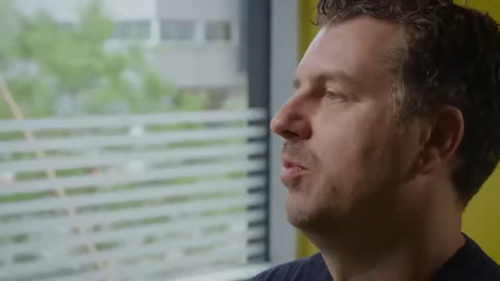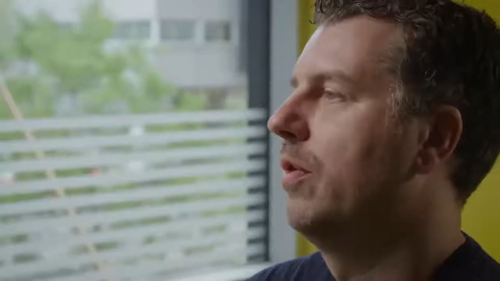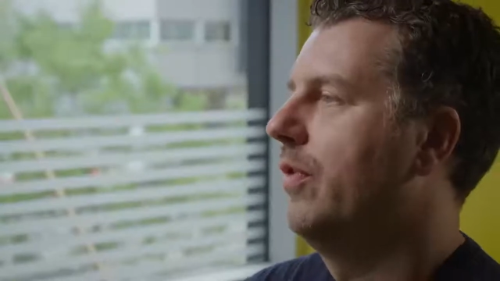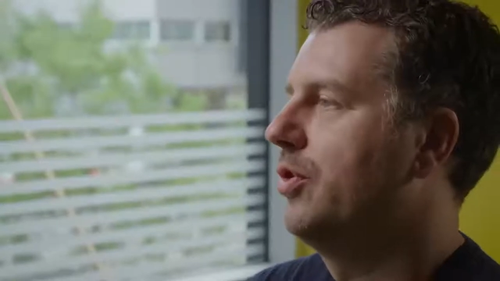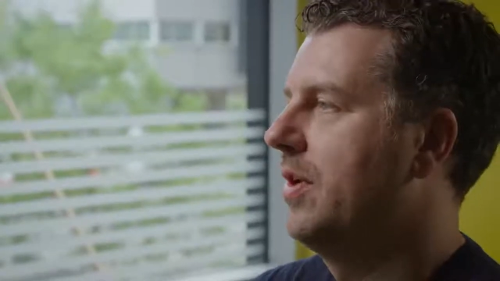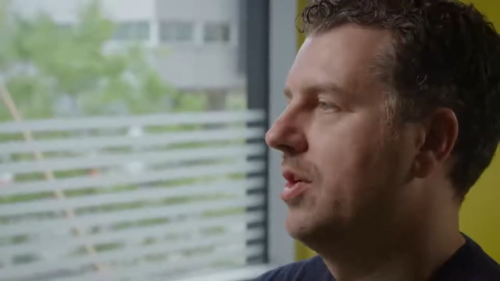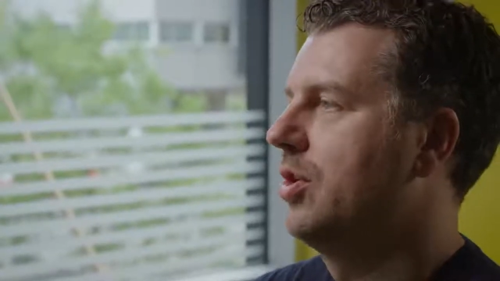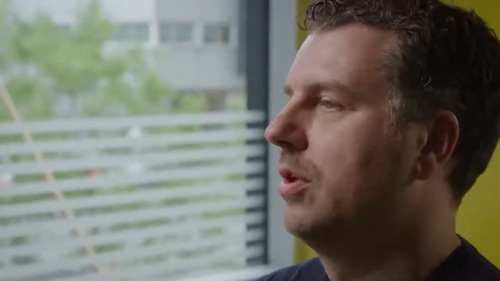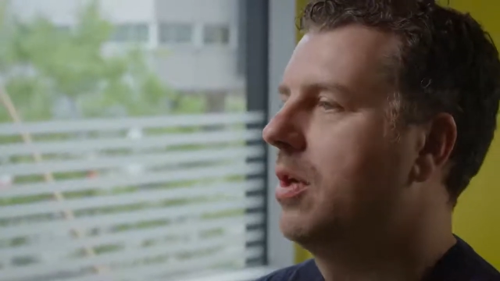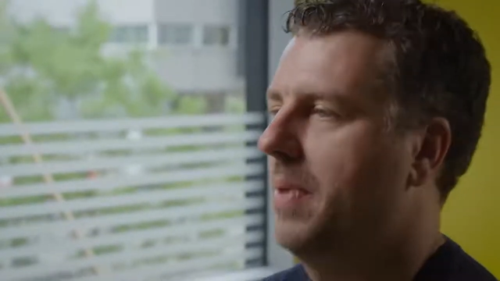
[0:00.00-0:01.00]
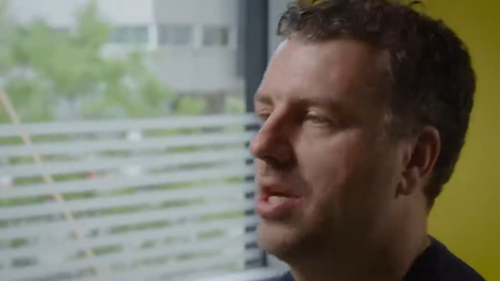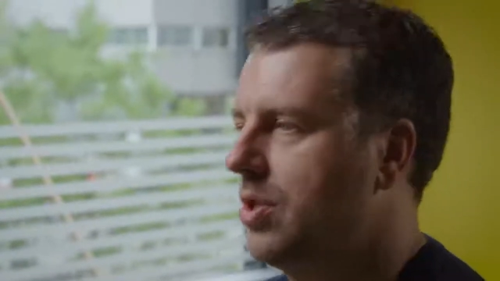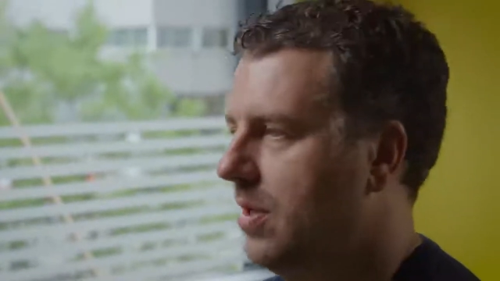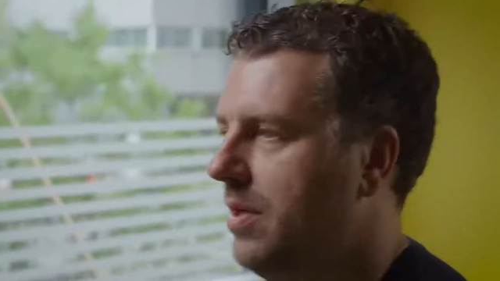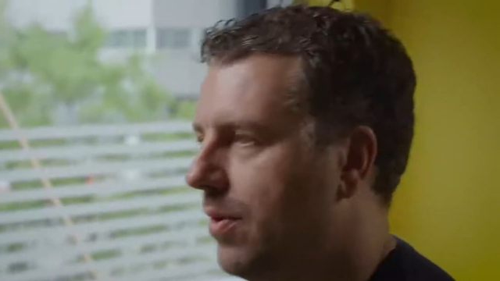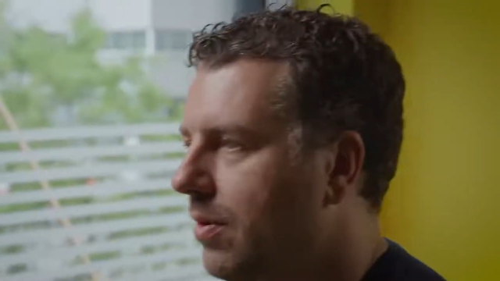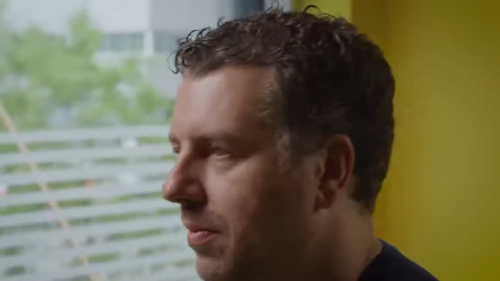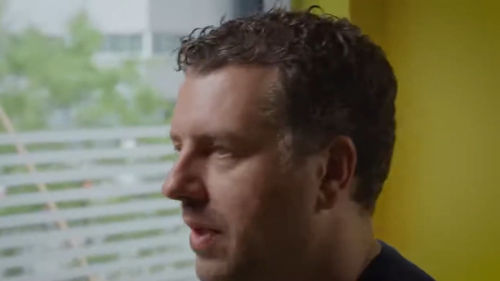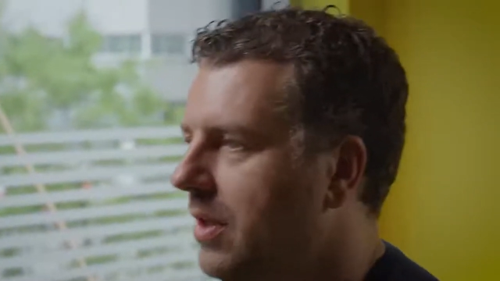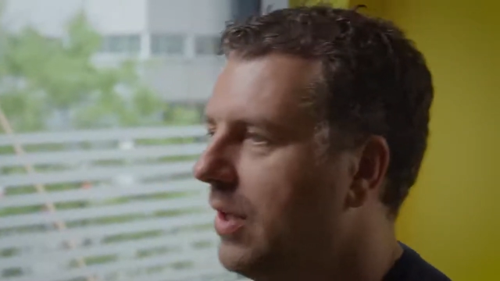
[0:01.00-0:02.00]
bit more of a traditional compassionate hero,
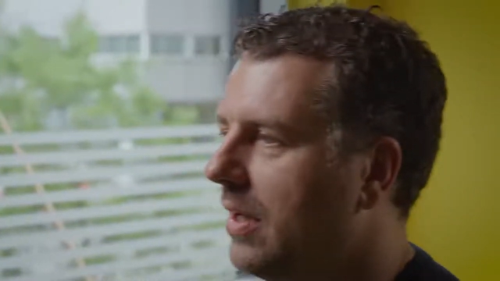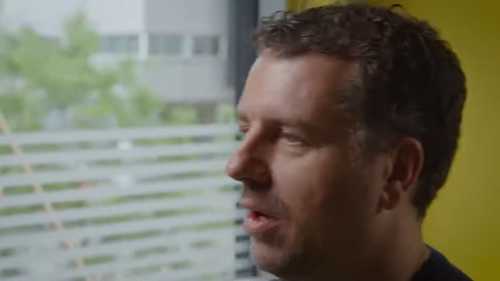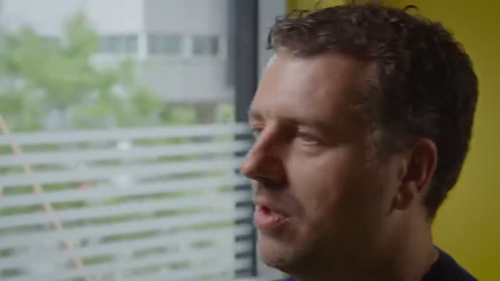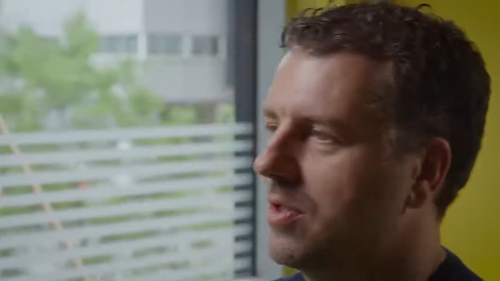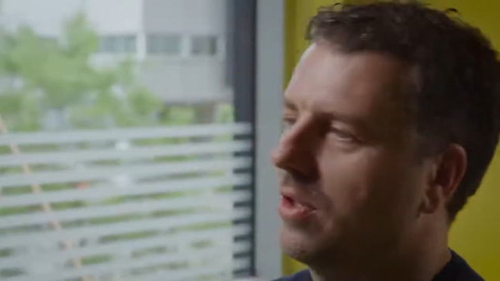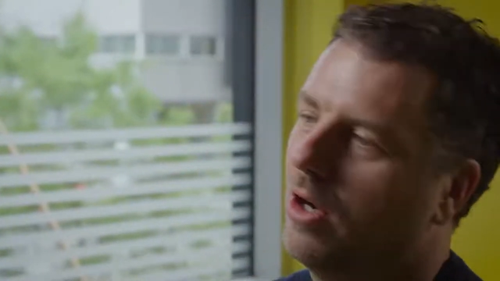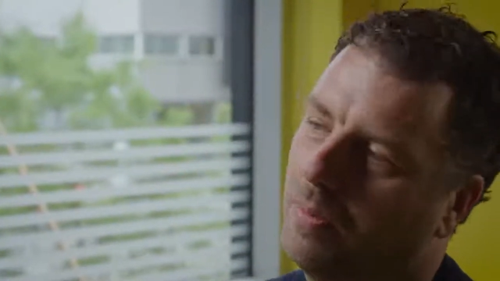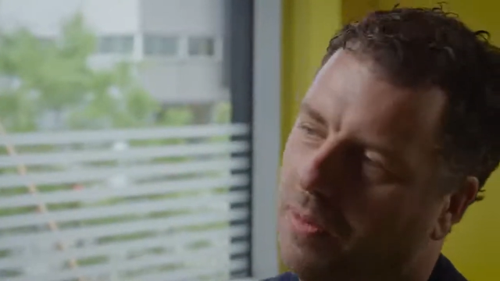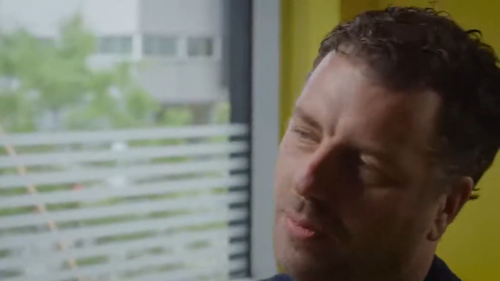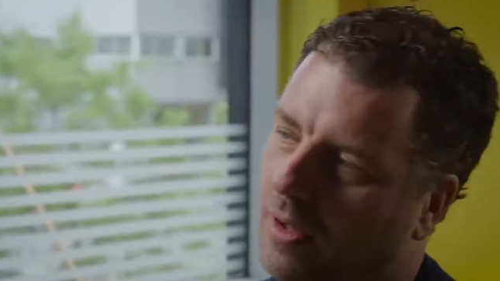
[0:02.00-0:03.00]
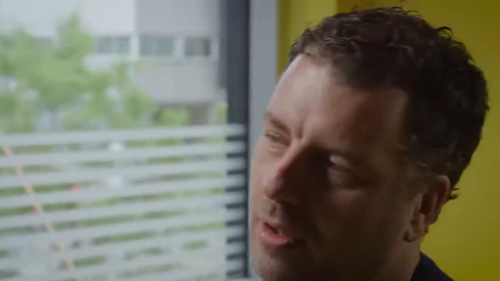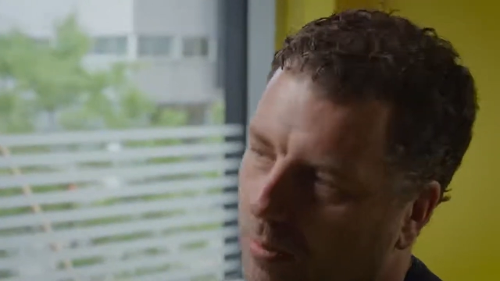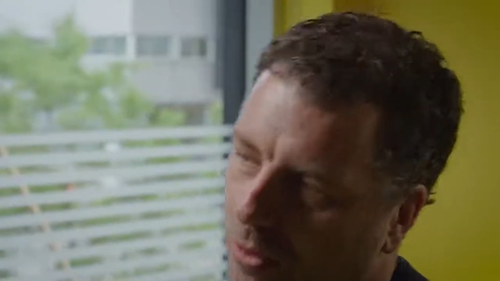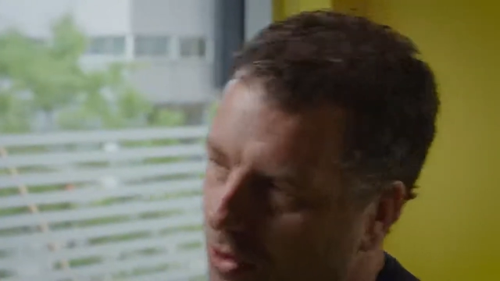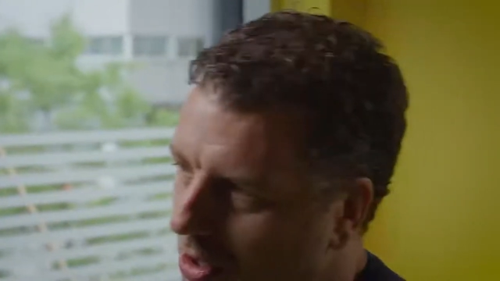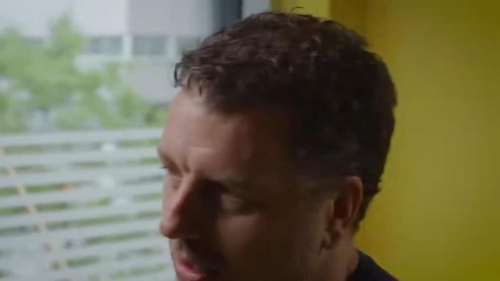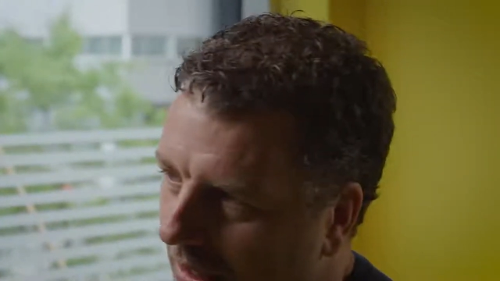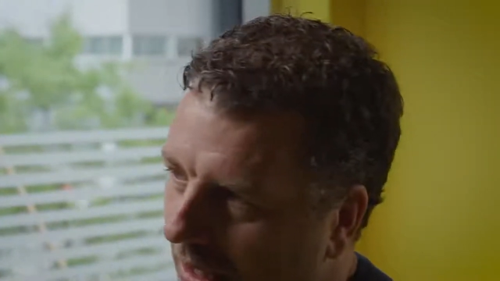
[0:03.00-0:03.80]
but you can also call people on their bullshit in